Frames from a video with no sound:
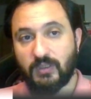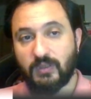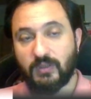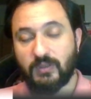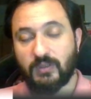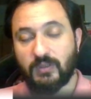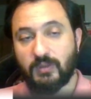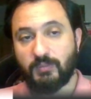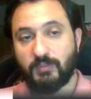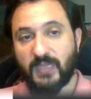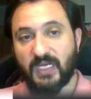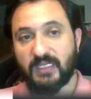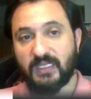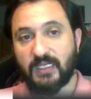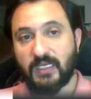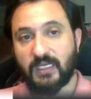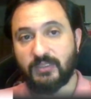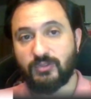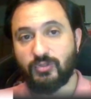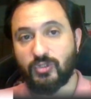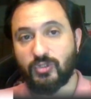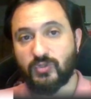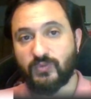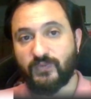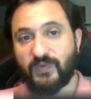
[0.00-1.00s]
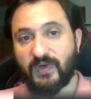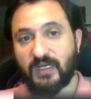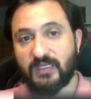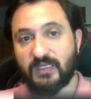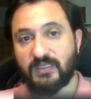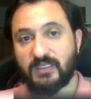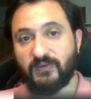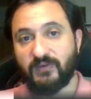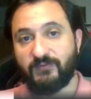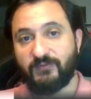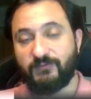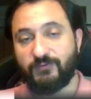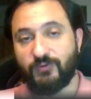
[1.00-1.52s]
Palladio's father
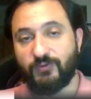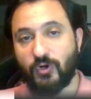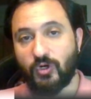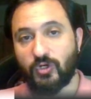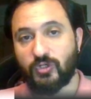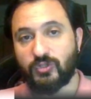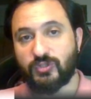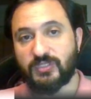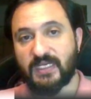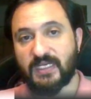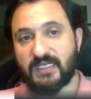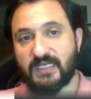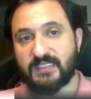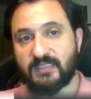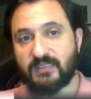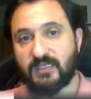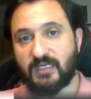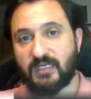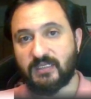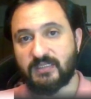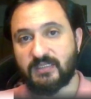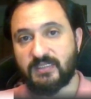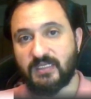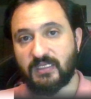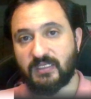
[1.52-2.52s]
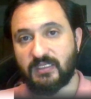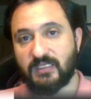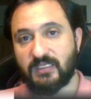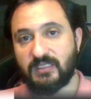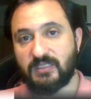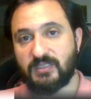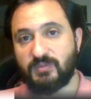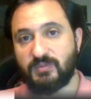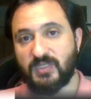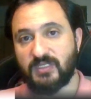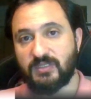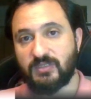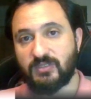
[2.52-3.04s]
worked as an architect. It
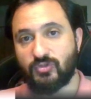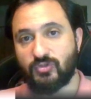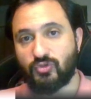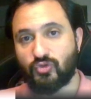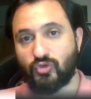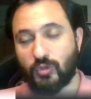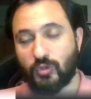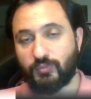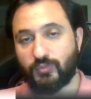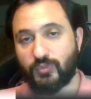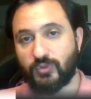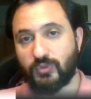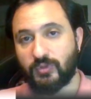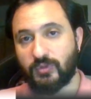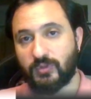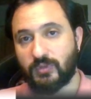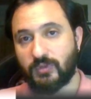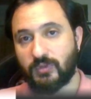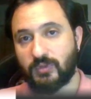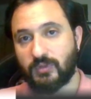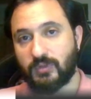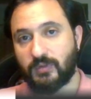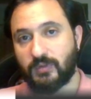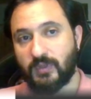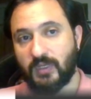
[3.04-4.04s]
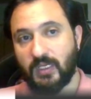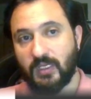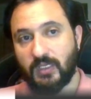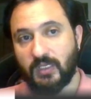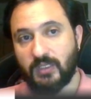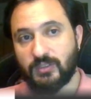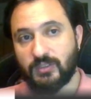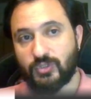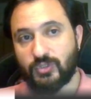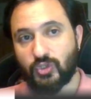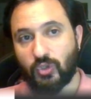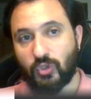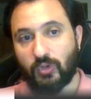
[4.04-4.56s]
means job.
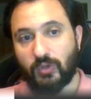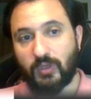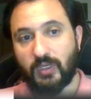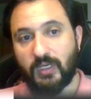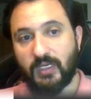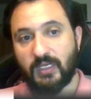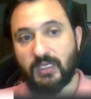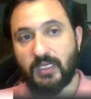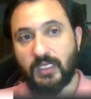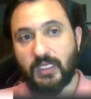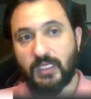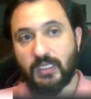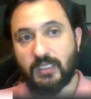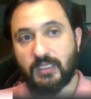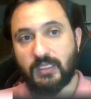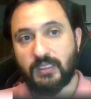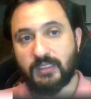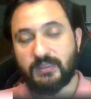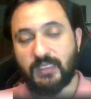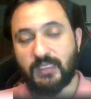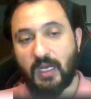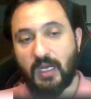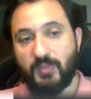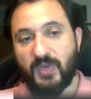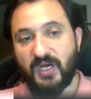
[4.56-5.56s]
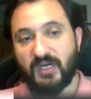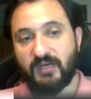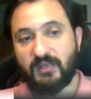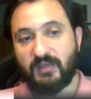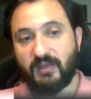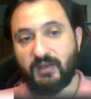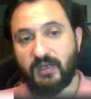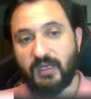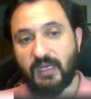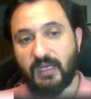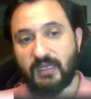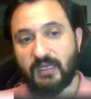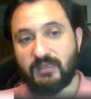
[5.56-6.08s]
So, number 3
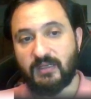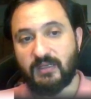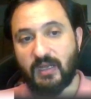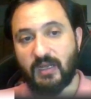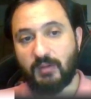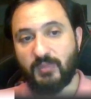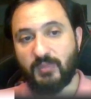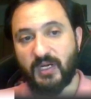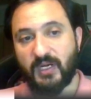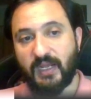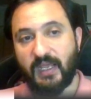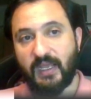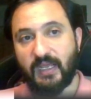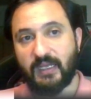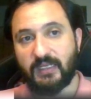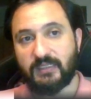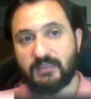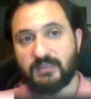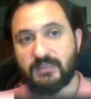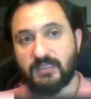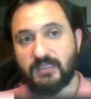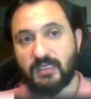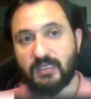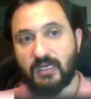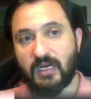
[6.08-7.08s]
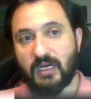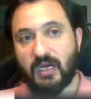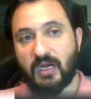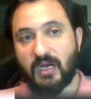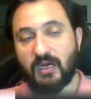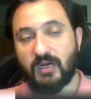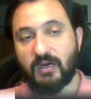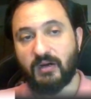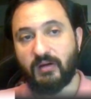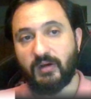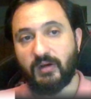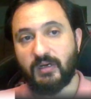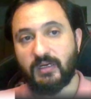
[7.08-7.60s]
and number 8
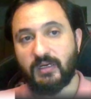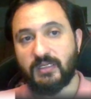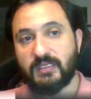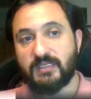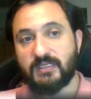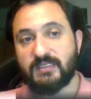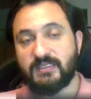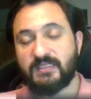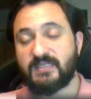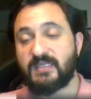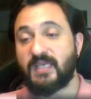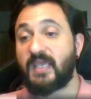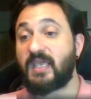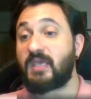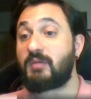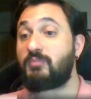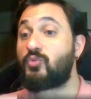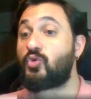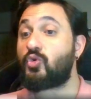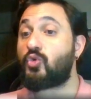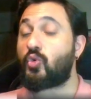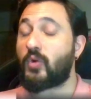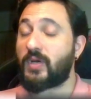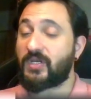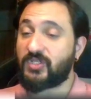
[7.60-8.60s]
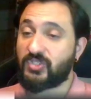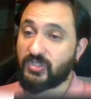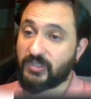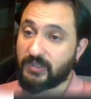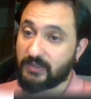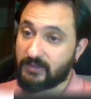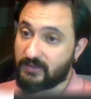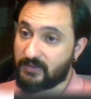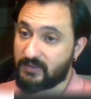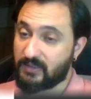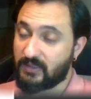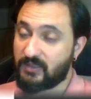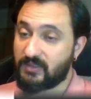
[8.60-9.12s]
are same
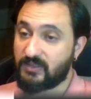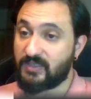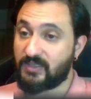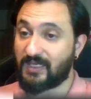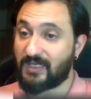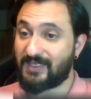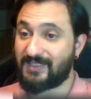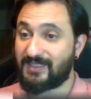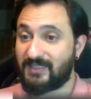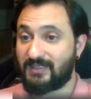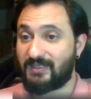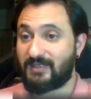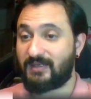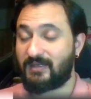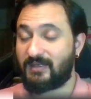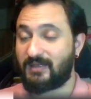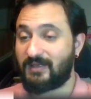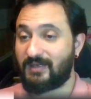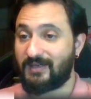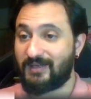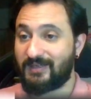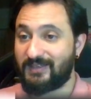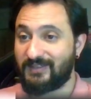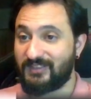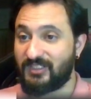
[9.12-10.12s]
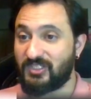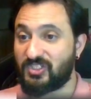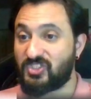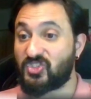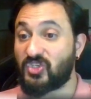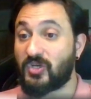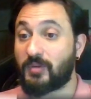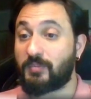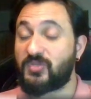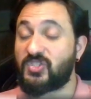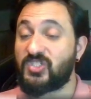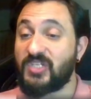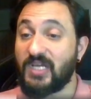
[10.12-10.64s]
questions. Just the
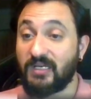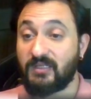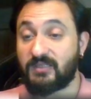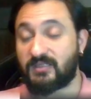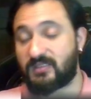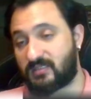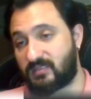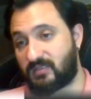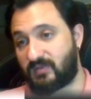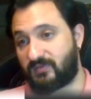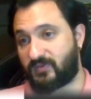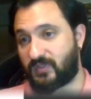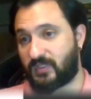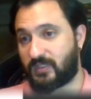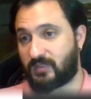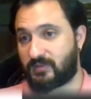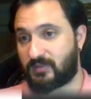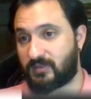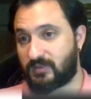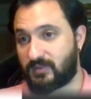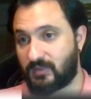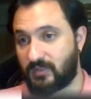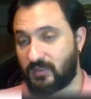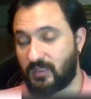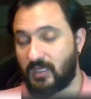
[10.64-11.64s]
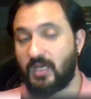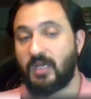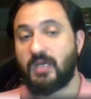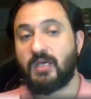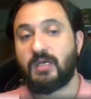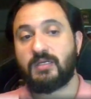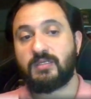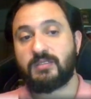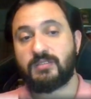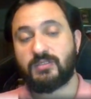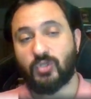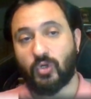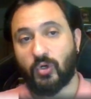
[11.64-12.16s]
subject is different.
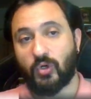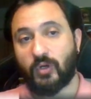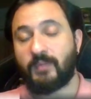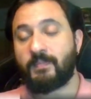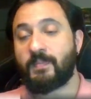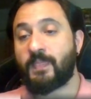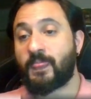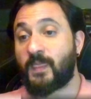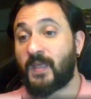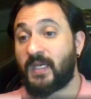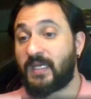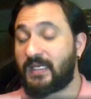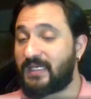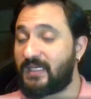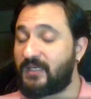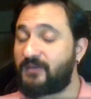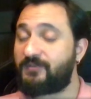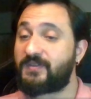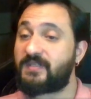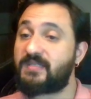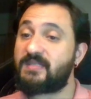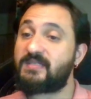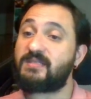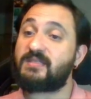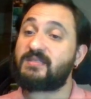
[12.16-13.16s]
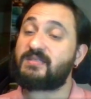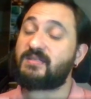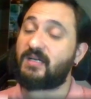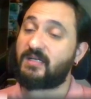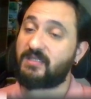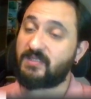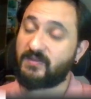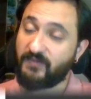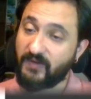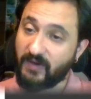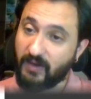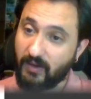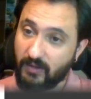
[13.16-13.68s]
So, if it is a
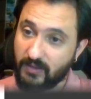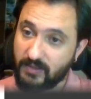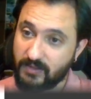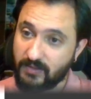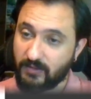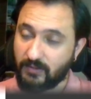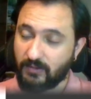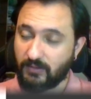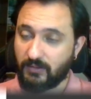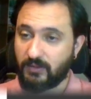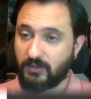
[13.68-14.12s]
scientific article,